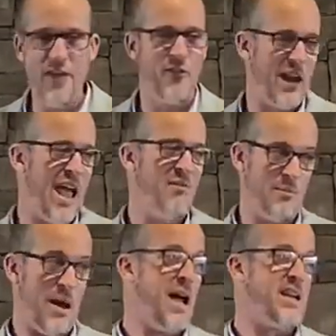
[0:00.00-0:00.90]
forgave
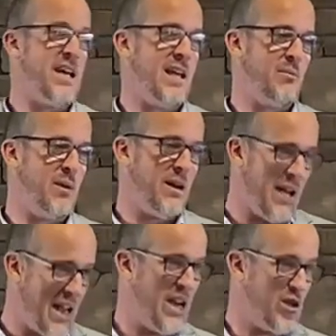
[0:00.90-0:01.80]
them. I did, but
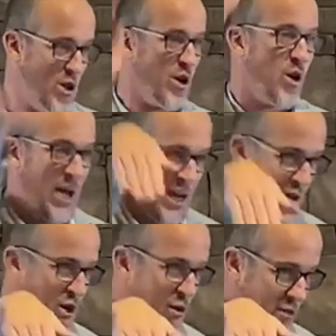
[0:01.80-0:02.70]
I need you to go ahead and
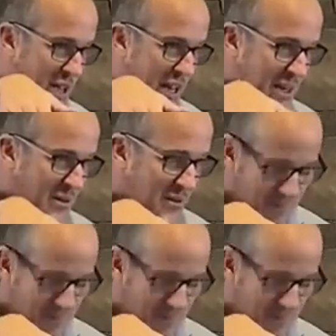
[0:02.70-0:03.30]
do your thing. And